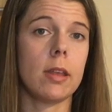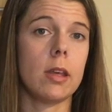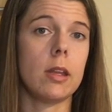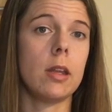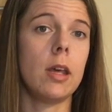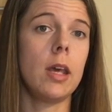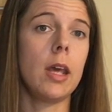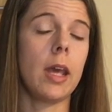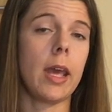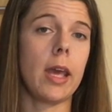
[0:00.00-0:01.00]
in,
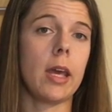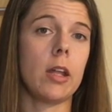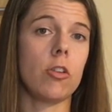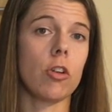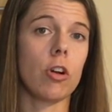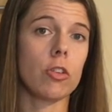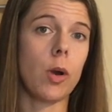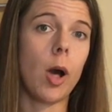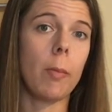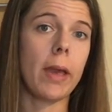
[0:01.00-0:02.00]
and you're also
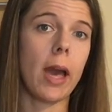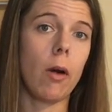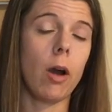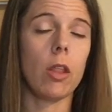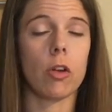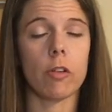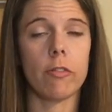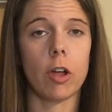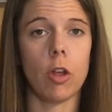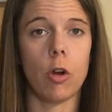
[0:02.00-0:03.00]
helping out other
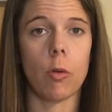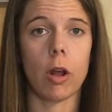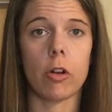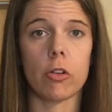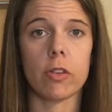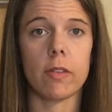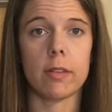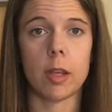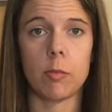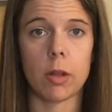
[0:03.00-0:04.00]
fellow runners at the
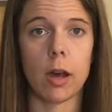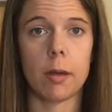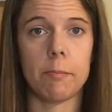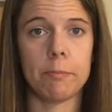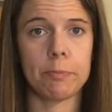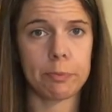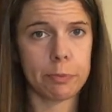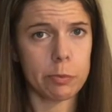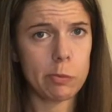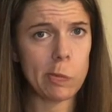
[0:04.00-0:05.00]
same time.
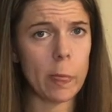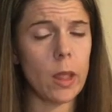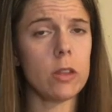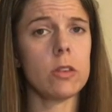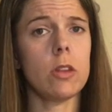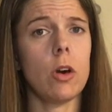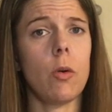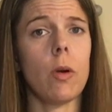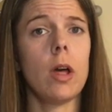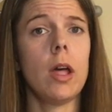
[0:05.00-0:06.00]

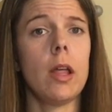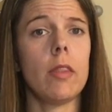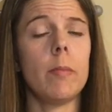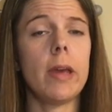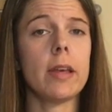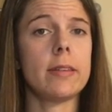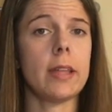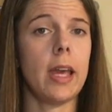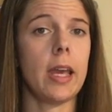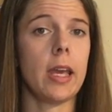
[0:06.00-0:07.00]
So the biggest
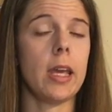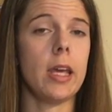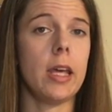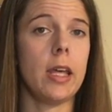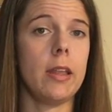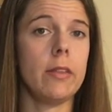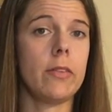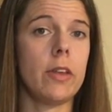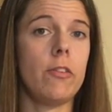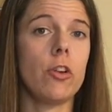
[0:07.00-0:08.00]
thing is
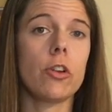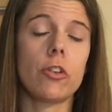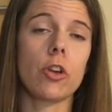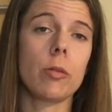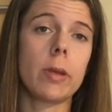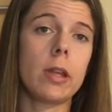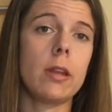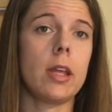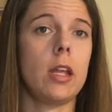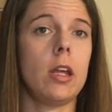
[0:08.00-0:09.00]
if you're
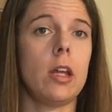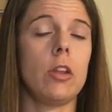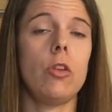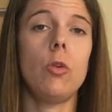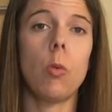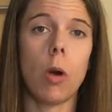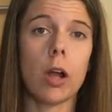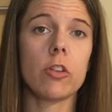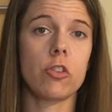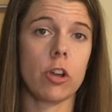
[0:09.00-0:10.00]
determined and you
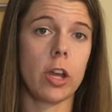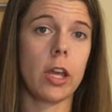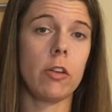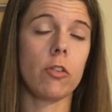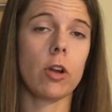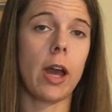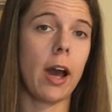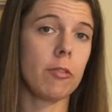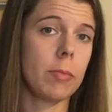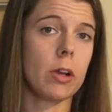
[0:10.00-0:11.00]
want to train for a
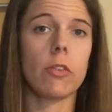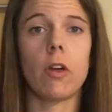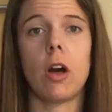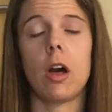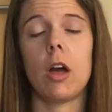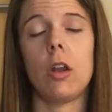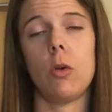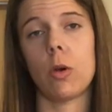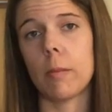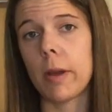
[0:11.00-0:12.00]
half marathon
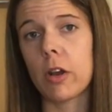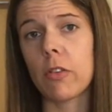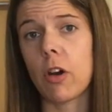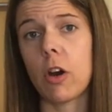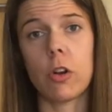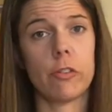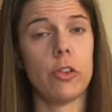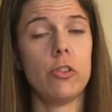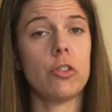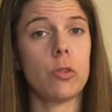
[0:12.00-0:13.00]
or a marathon, or if
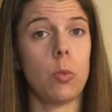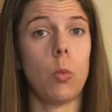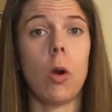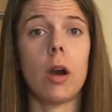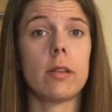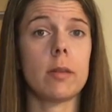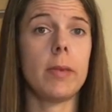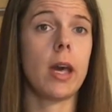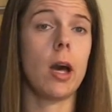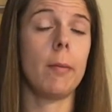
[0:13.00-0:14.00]
you just want to
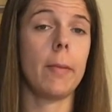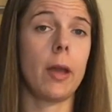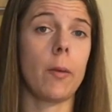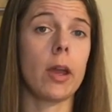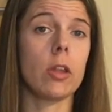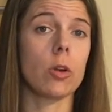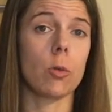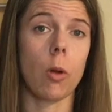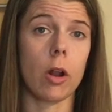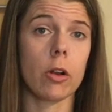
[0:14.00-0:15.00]
become a regular
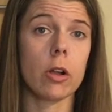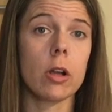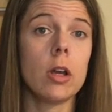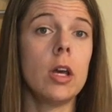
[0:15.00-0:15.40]
runner,